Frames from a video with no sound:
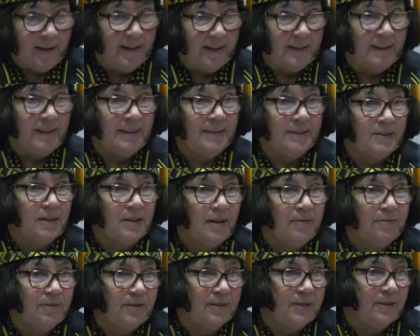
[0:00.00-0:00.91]
Annette
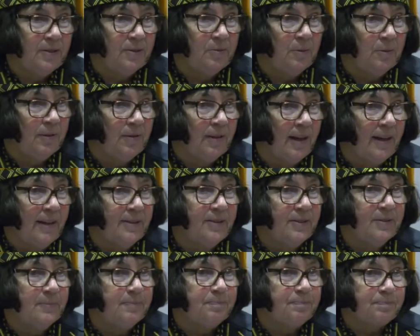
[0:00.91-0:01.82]
Crawford, is with
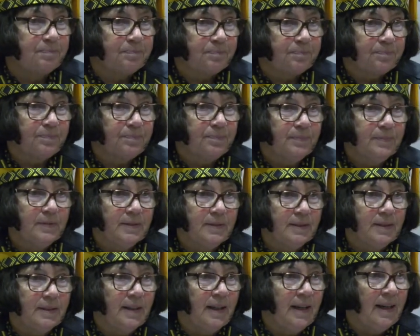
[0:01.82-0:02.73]
us.
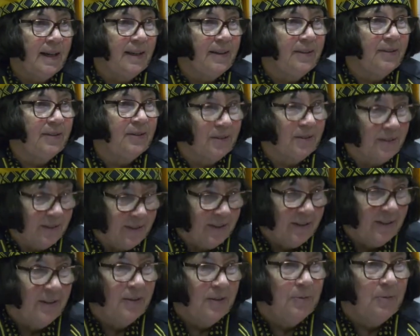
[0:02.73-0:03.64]
And
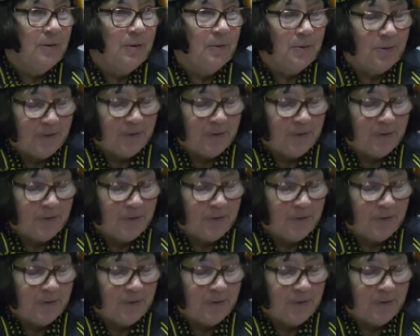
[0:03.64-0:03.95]
we